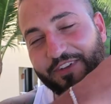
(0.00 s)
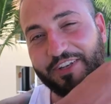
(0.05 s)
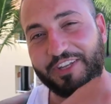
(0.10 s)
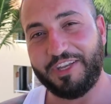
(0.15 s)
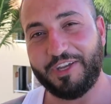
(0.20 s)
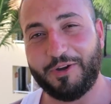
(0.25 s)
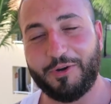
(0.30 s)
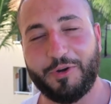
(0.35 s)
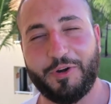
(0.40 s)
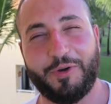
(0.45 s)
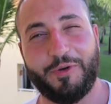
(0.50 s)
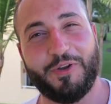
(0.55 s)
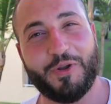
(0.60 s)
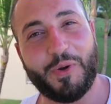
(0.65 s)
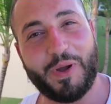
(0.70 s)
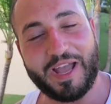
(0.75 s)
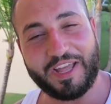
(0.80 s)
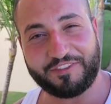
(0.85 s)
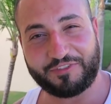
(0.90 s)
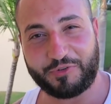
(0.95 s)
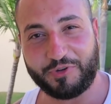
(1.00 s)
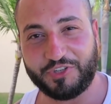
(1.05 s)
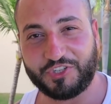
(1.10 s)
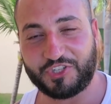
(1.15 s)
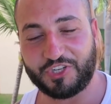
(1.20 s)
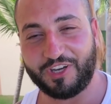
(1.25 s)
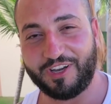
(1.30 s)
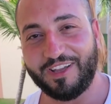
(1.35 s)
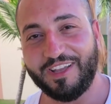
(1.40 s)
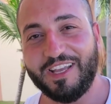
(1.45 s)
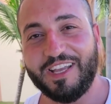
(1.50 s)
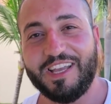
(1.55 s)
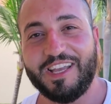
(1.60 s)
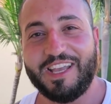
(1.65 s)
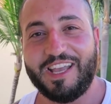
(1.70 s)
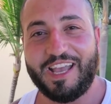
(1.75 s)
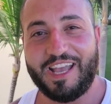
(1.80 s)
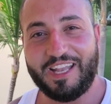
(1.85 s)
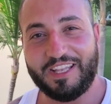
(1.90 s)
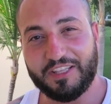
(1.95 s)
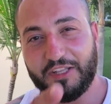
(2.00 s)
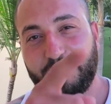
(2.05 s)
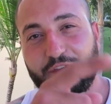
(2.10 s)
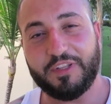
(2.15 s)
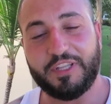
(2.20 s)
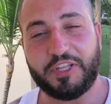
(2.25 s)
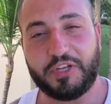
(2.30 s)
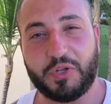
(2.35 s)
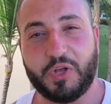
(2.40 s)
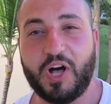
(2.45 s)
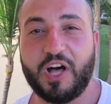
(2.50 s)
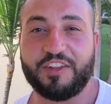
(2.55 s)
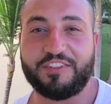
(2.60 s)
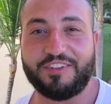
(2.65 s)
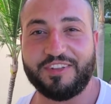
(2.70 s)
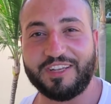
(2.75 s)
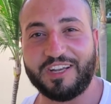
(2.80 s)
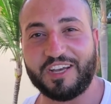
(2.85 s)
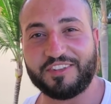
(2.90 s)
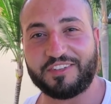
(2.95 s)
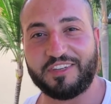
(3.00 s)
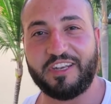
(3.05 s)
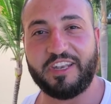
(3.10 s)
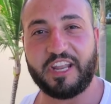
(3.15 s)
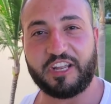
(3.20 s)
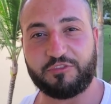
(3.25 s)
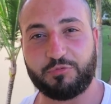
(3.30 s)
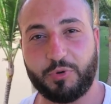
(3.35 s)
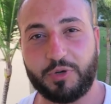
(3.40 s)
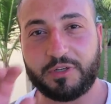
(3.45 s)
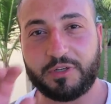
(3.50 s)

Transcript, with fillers: video or no hat screenshot, and live a little. I'll see you guys in the next